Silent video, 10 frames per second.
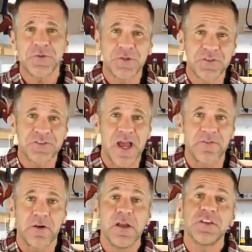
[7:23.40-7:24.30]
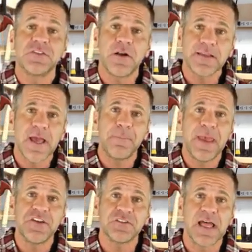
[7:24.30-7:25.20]
what you'll discover. Starting on
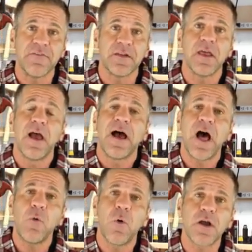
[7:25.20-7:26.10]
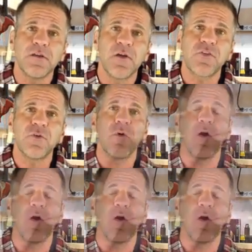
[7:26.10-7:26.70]
page 11, I'll walk you through